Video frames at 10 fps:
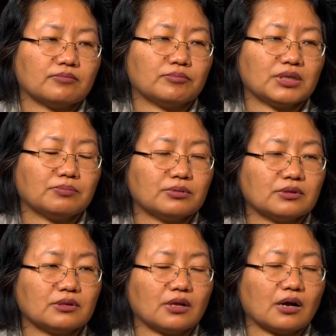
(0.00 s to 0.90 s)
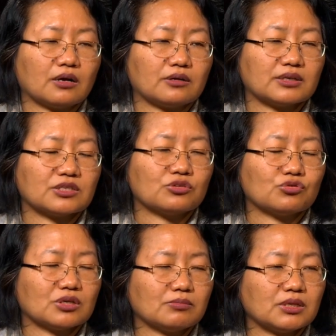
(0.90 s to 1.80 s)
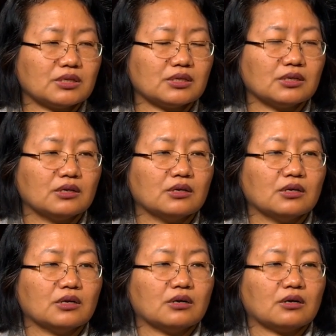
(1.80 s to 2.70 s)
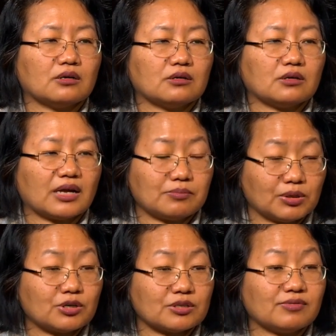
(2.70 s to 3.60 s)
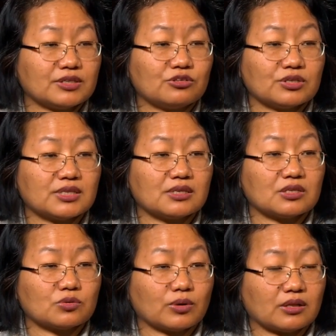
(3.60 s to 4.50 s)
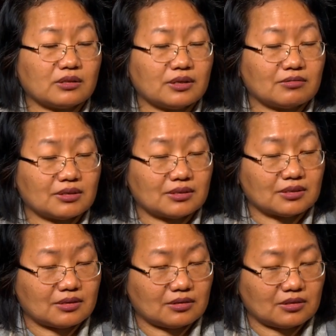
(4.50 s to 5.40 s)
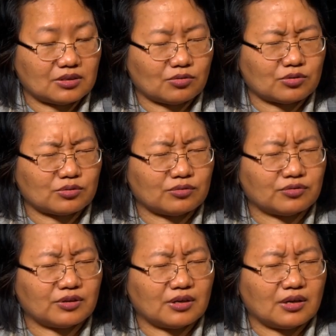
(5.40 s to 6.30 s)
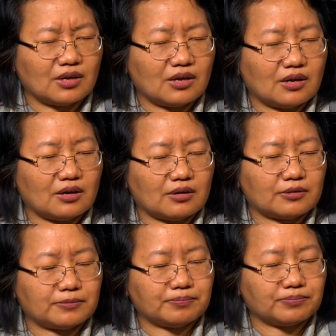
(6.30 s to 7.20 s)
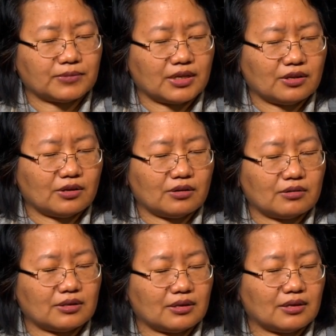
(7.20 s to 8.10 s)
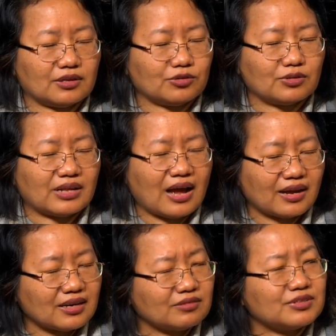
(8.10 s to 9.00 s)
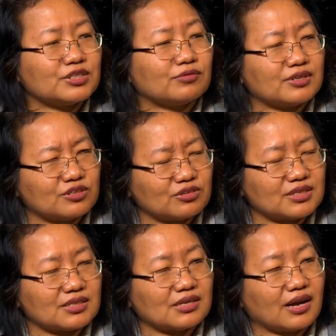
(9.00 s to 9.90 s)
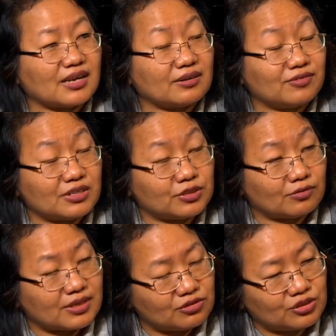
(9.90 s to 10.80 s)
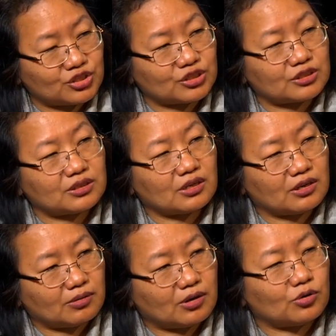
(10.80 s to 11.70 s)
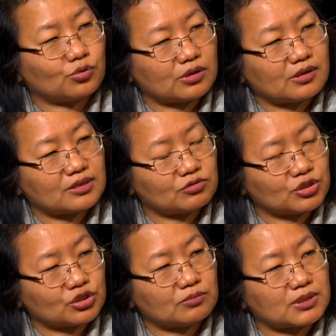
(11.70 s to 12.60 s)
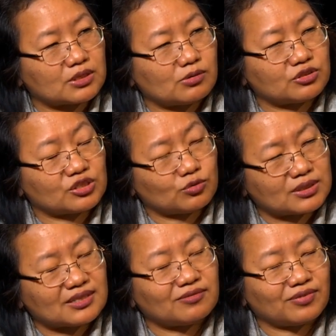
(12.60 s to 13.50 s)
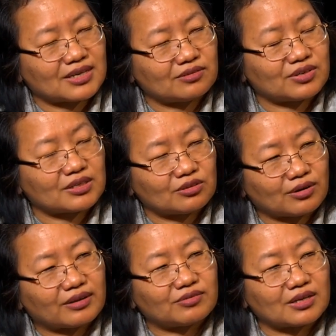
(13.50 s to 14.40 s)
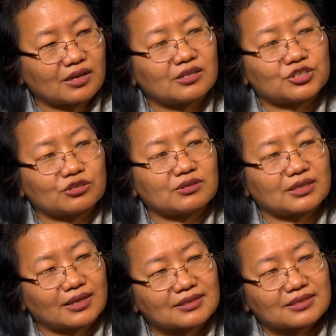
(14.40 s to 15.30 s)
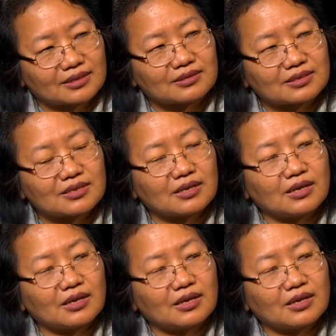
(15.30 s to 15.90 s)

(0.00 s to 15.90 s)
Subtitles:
people are extremely, and because of literacy as well, there is a sort of the high levels of literacy, high levels of literature, local literature, Mizo literature. So it's in fact a very thriving culture in that sense.